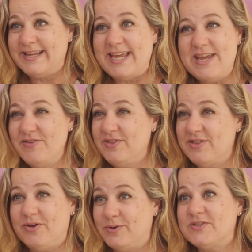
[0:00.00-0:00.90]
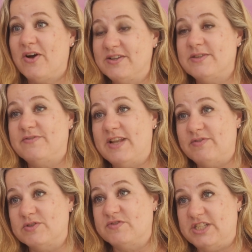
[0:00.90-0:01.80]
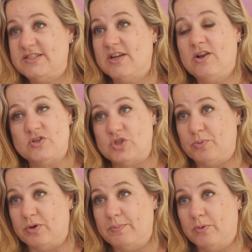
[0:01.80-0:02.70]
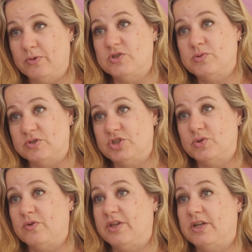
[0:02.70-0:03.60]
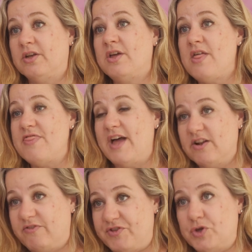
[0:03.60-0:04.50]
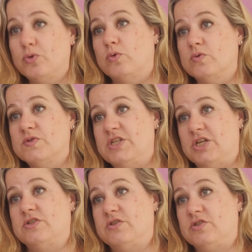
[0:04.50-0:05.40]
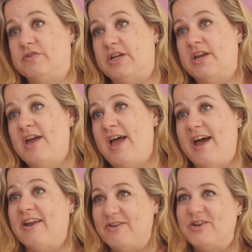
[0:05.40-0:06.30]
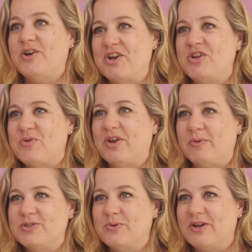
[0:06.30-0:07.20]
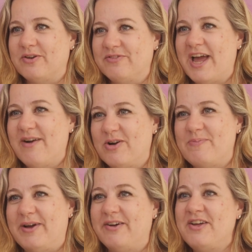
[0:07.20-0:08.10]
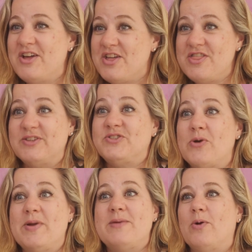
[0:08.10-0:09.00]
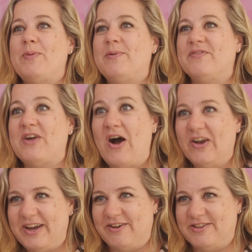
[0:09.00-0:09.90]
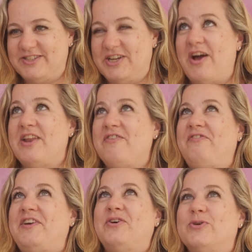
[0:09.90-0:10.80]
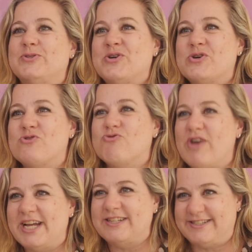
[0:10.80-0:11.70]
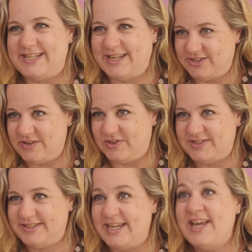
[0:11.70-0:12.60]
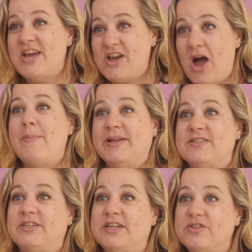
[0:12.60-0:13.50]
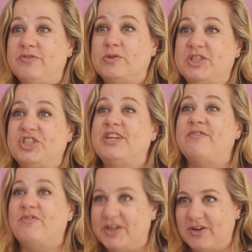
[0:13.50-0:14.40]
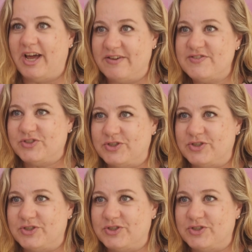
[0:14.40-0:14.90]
Even those kinds of levels of detail are super important to ensure that that fuels the industry. And I know you and I were talking off camera about there are so many more people of color here this year, and it feels great to see that diversity coming into fruition in real life too.